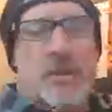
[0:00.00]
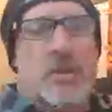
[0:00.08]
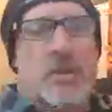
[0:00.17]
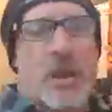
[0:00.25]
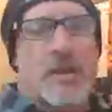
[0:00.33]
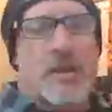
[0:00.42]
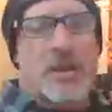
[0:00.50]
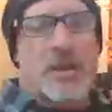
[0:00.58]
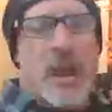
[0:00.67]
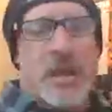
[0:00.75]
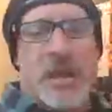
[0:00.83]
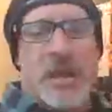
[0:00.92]
I put up a
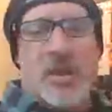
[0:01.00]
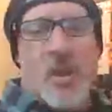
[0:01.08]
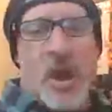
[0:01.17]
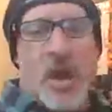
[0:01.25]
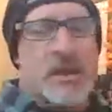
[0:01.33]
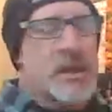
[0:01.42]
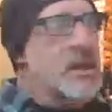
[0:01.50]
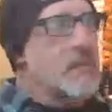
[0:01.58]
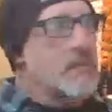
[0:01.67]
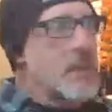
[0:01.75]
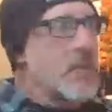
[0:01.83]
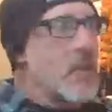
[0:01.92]
2-element high gain
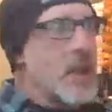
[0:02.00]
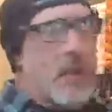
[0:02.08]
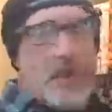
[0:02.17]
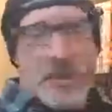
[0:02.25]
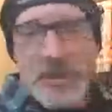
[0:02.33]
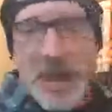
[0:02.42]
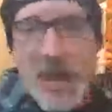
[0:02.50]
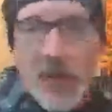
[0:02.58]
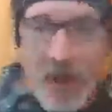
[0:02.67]
quad beam way up on a